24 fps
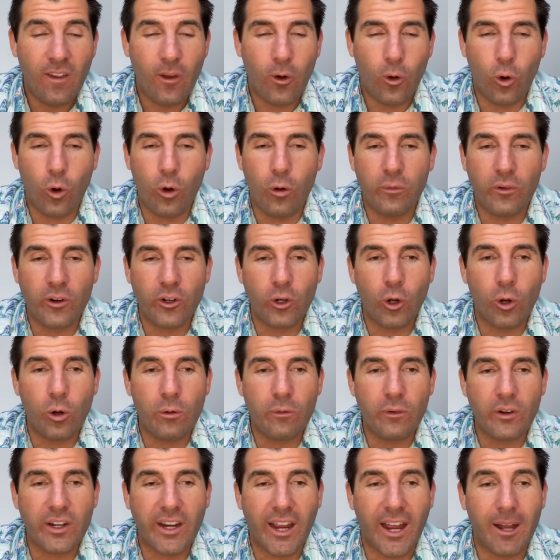over and
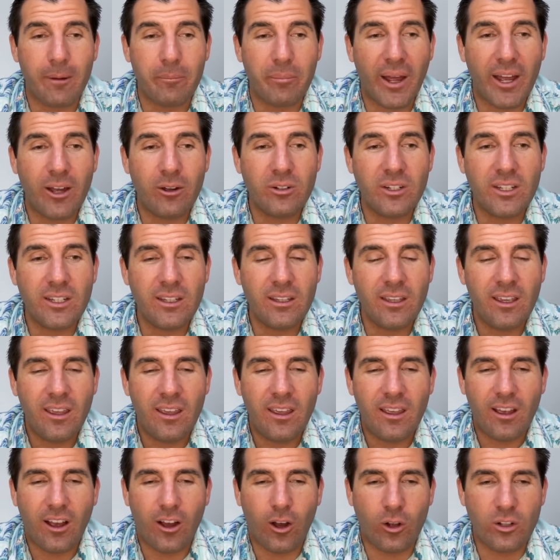over, compounding
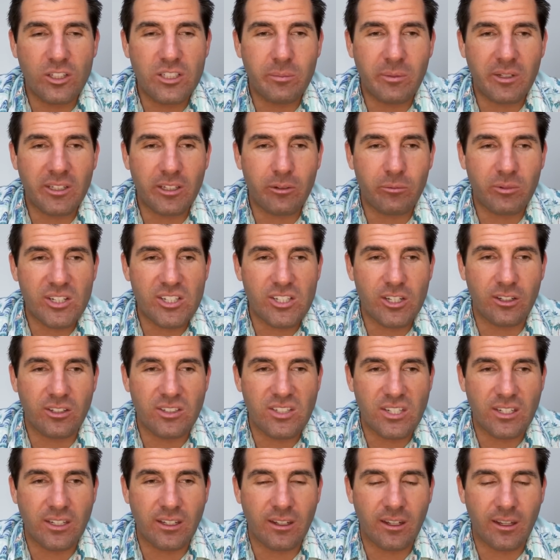ultimately results
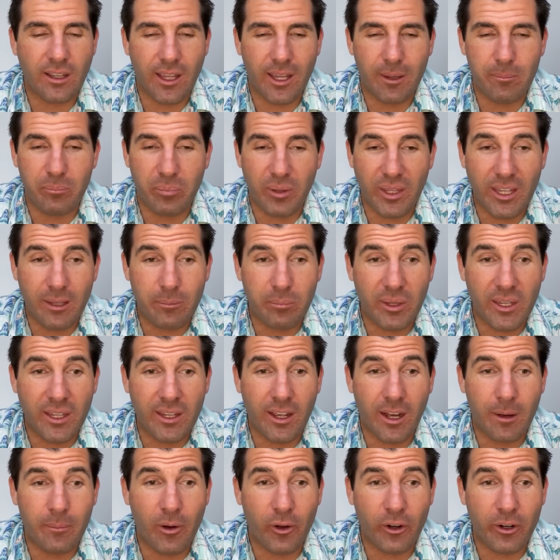in a big, big
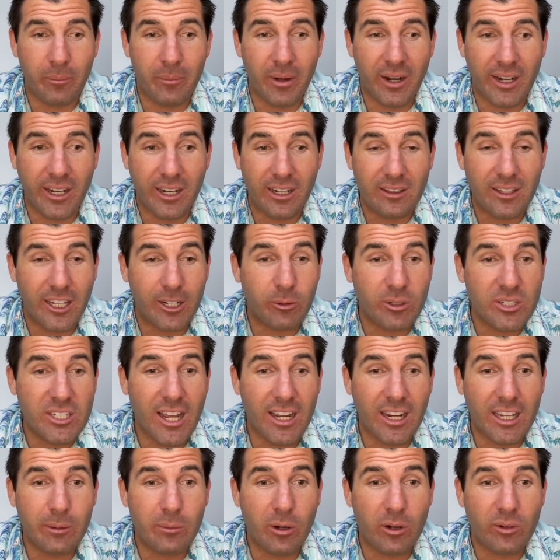amount of money. Like we're
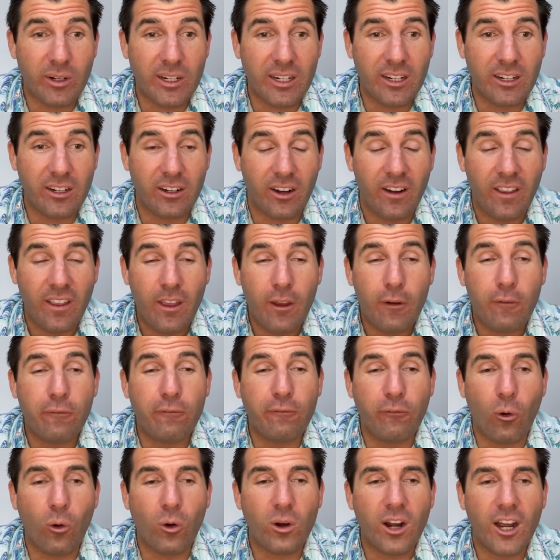talking about right here
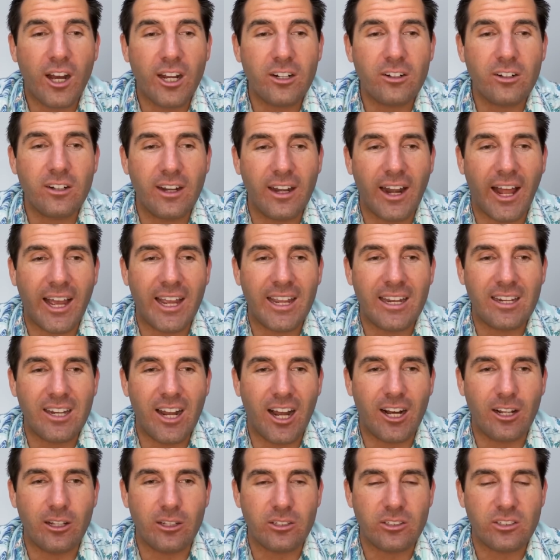
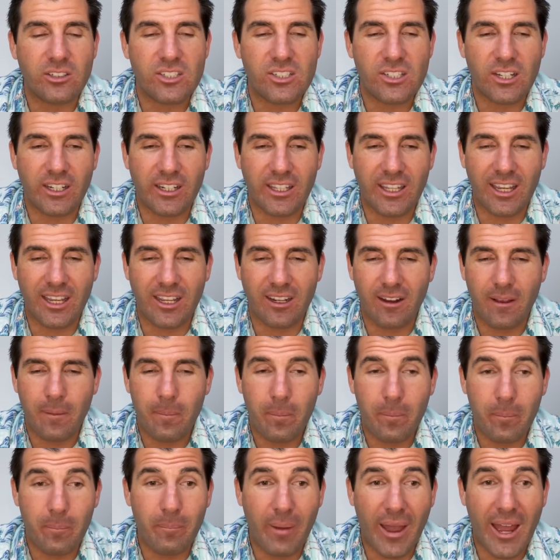$409. Again,
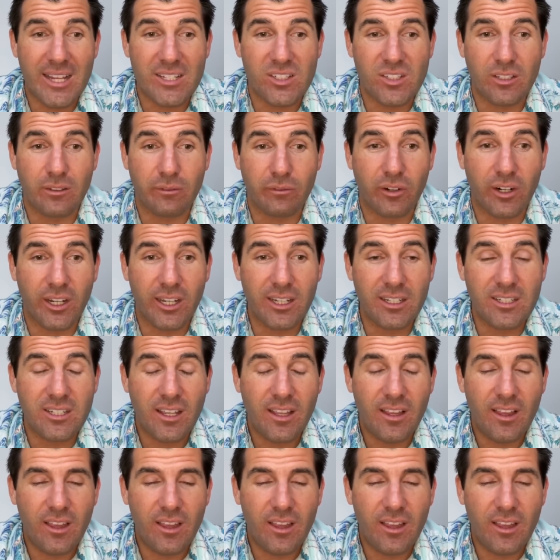massive, right?